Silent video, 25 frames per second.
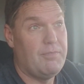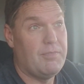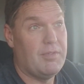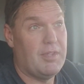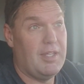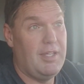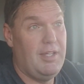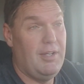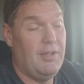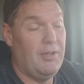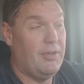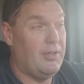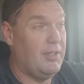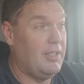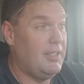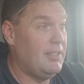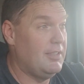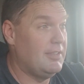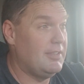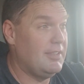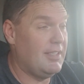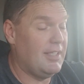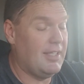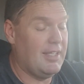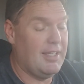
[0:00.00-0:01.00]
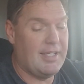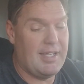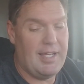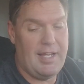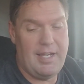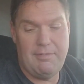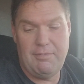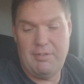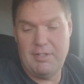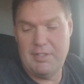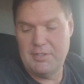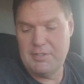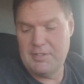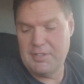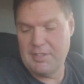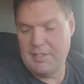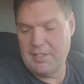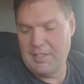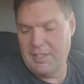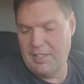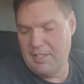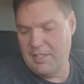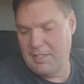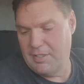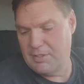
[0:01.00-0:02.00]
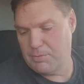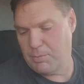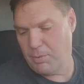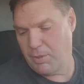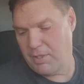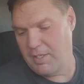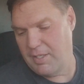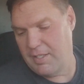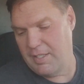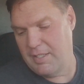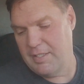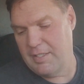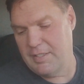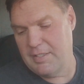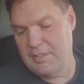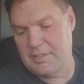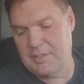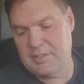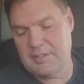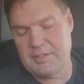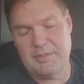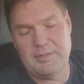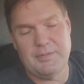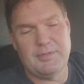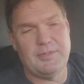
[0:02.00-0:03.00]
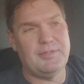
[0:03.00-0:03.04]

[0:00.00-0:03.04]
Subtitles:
It kind of is what it is.